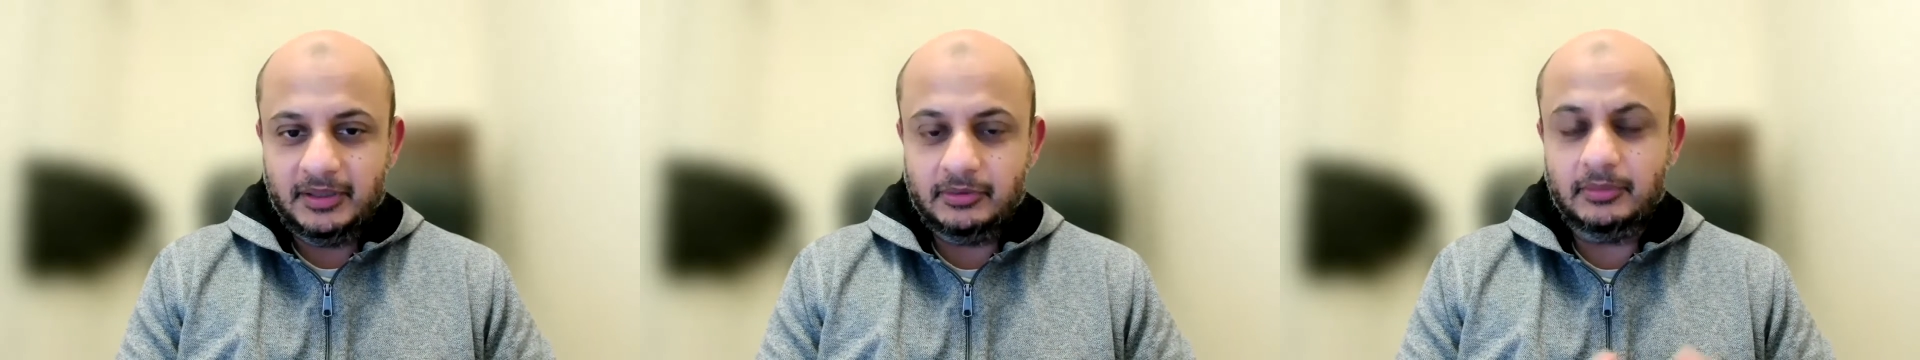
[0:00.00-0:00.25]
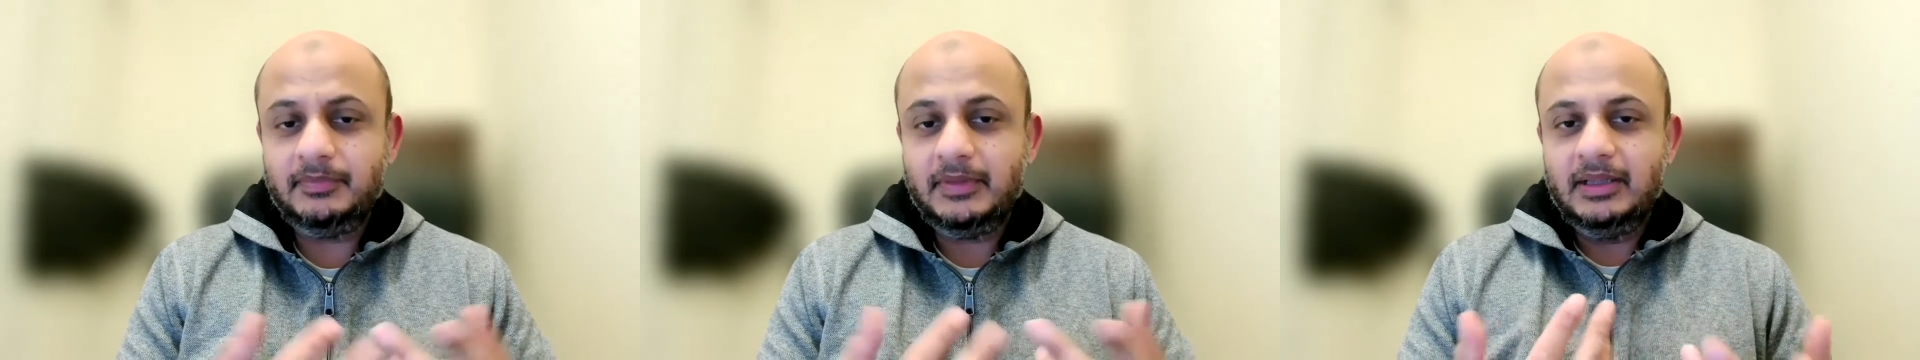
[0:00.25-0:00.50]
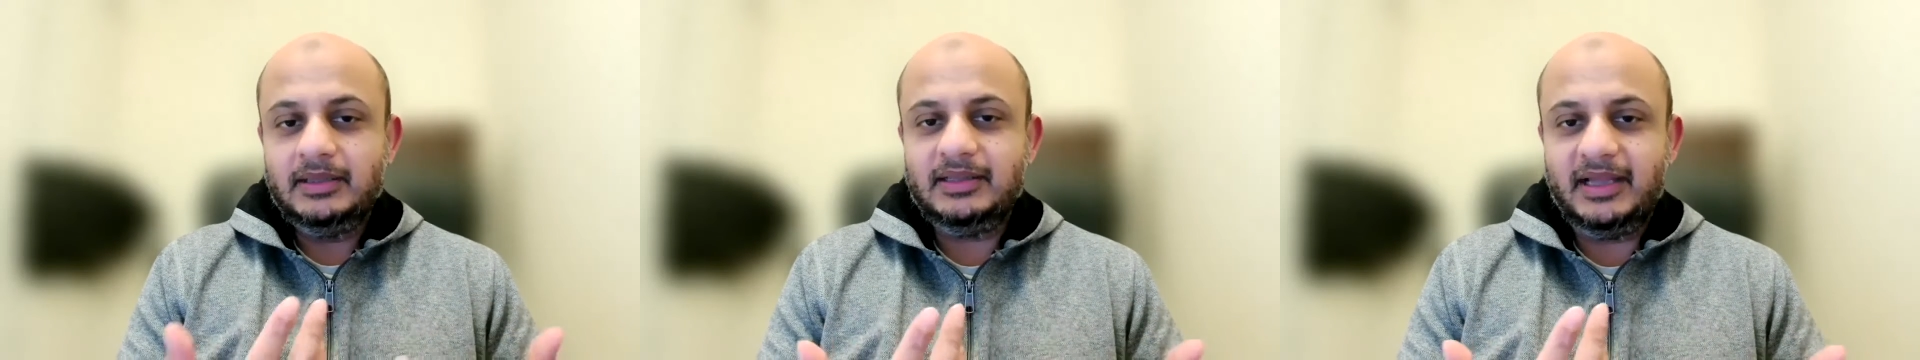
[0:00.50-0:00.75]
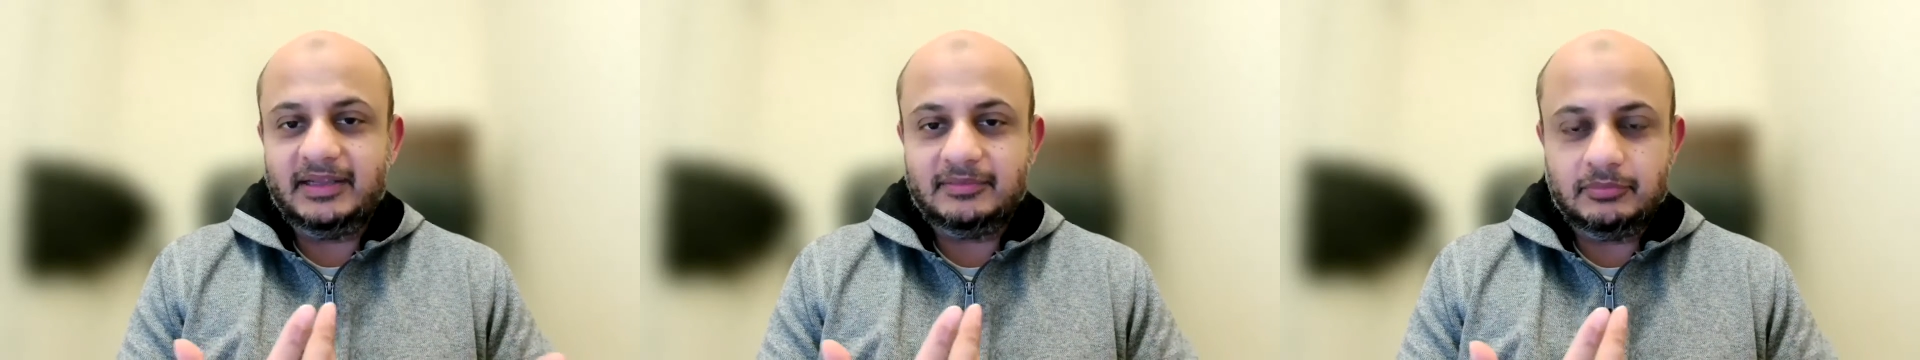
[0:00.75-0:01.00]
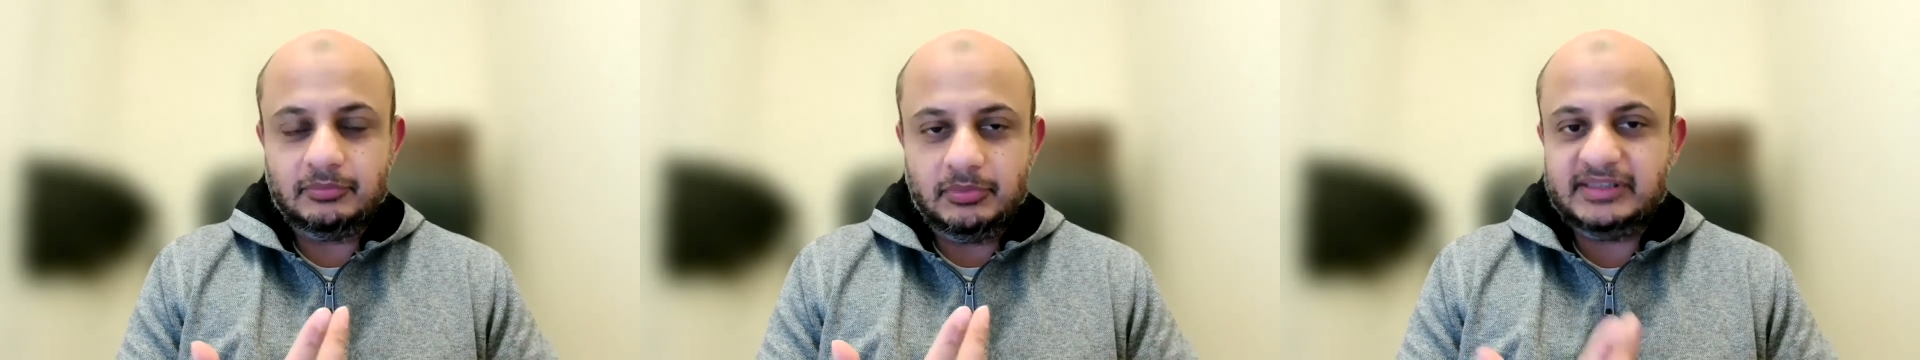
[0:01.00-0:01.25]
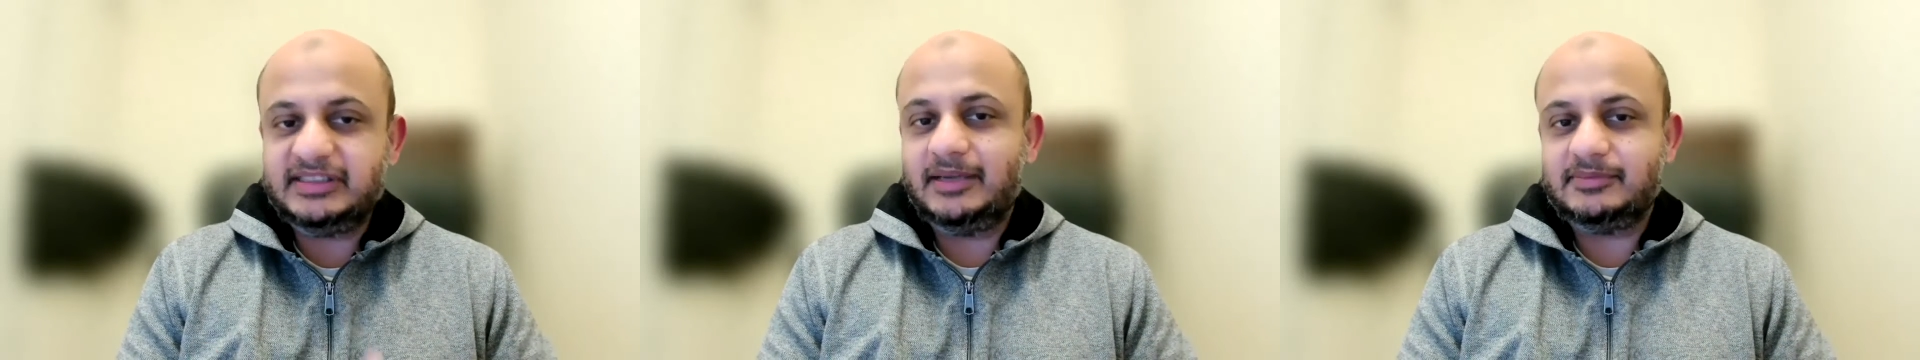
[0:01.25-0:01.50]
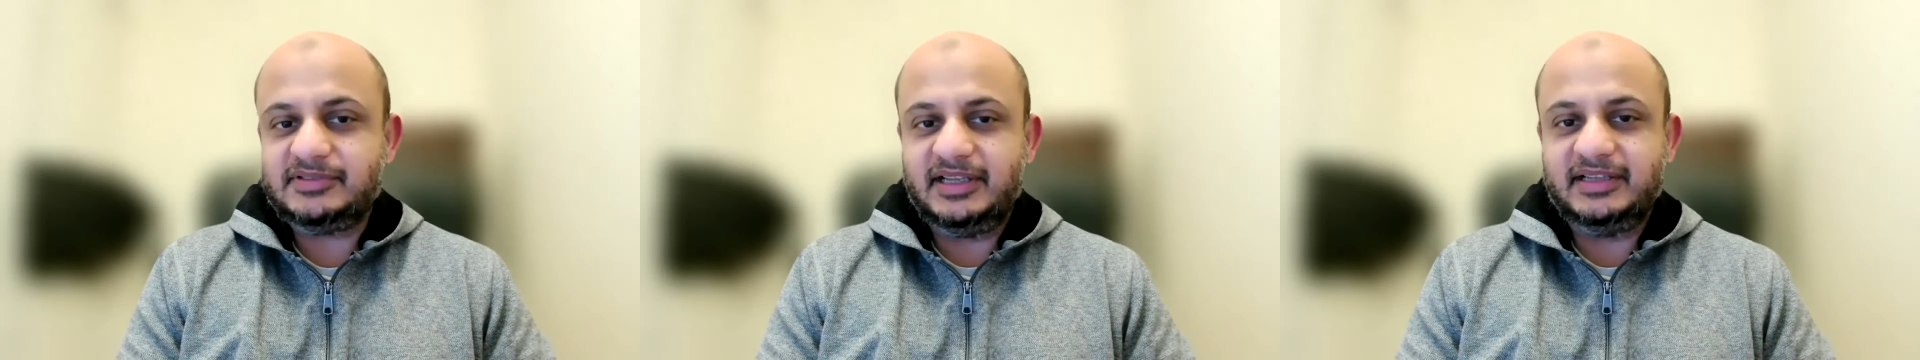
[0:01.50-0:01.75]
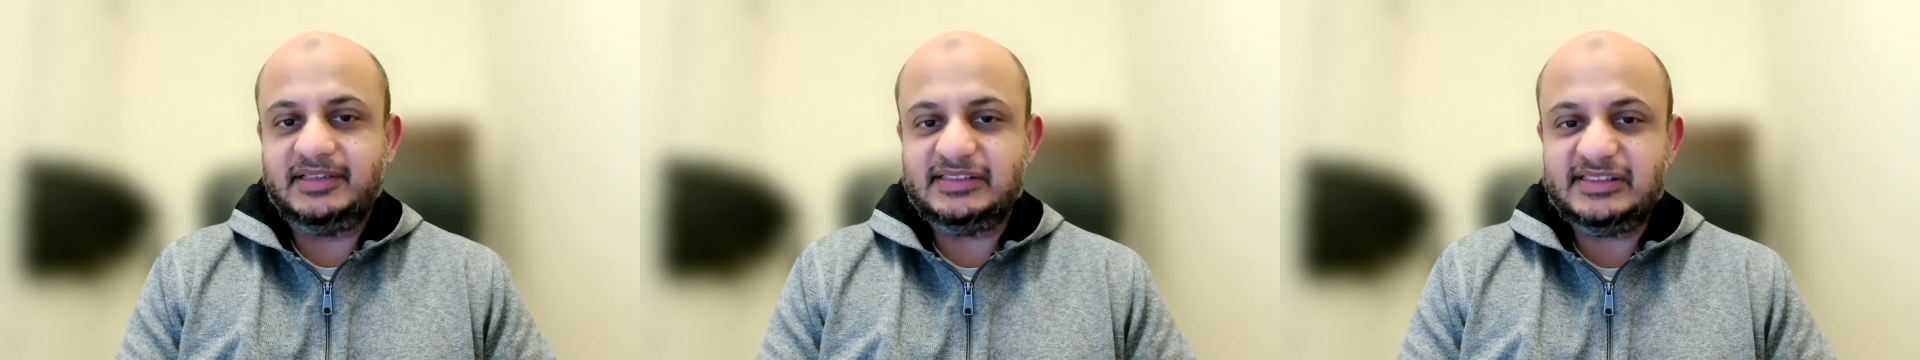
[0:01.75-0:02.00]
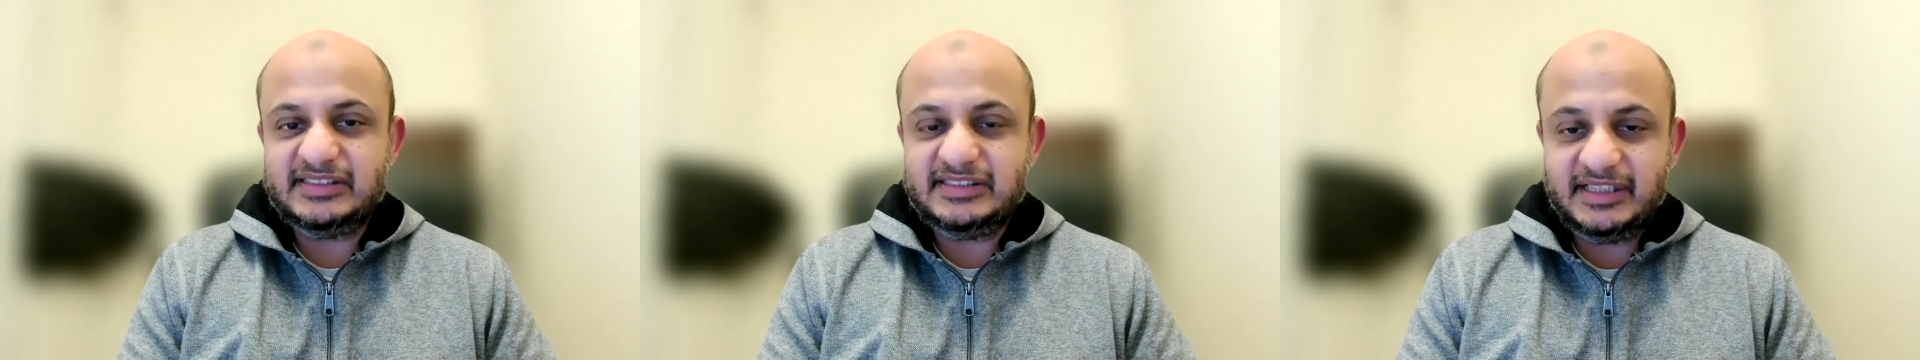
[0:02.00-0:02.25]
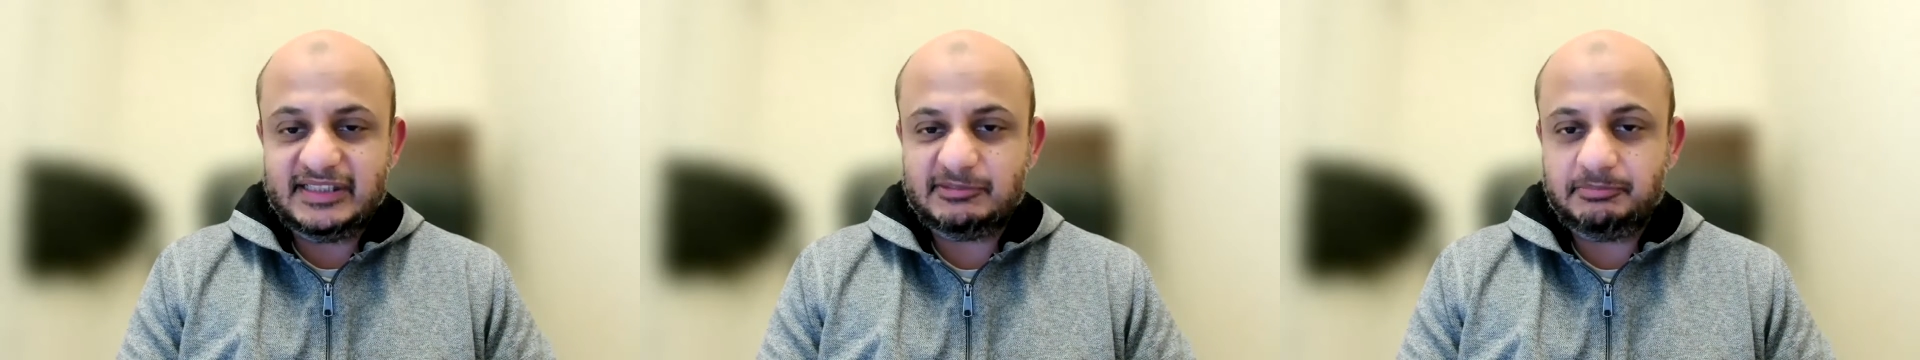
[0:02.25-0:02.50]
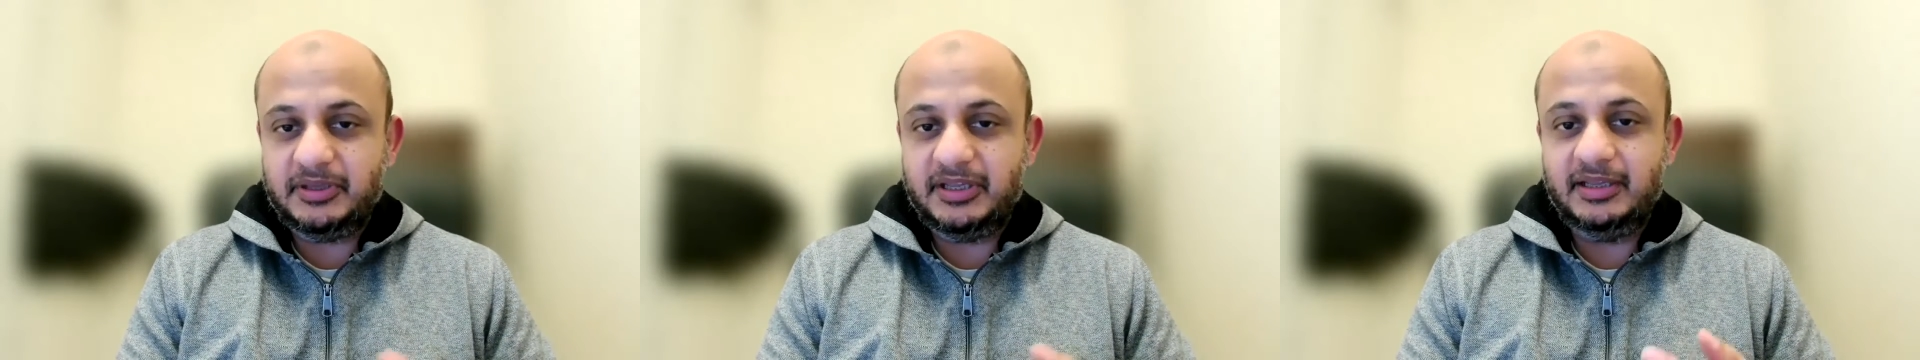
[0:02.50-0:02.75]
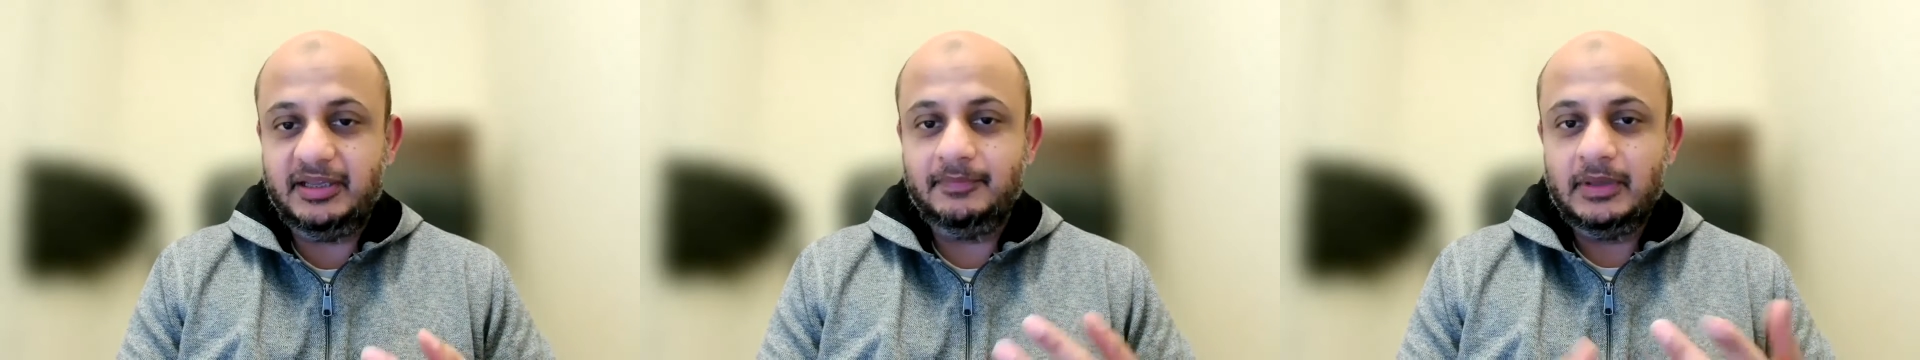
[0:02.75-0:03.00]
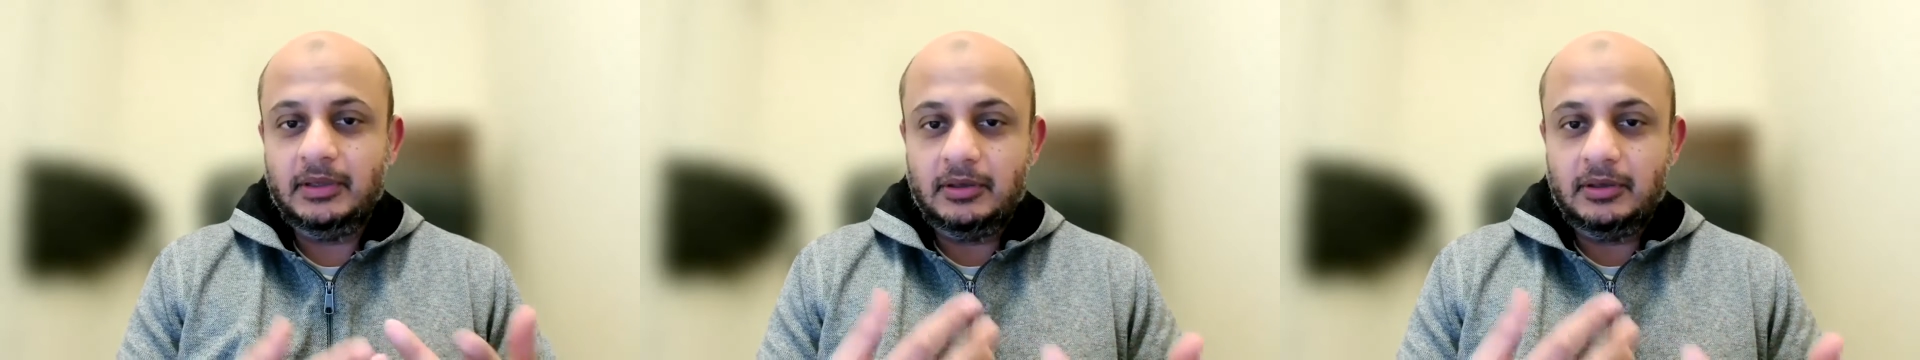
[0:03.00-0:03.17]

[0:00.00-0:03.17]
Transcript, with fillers: You know, like exams like the CCSP